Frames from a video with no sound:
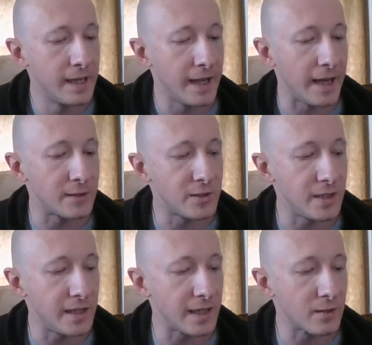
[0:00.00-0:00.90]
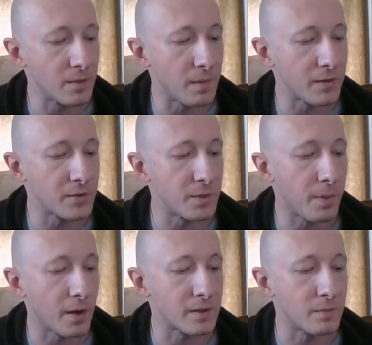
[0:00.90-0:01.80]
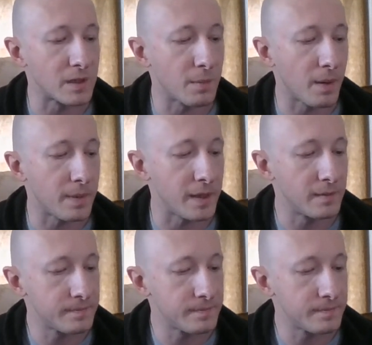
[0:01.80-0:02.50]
as she and her mother departed with the puppy.